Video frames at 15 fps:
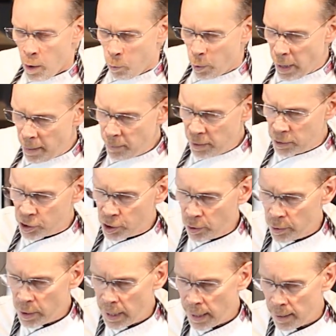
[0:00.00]
what I'm going to
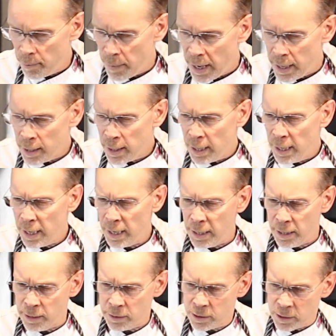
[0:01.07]
show you how to make
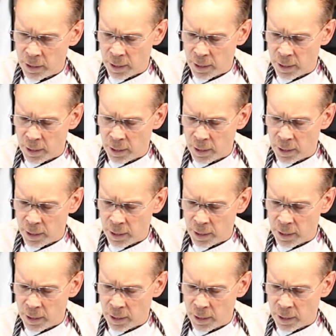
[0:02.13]
is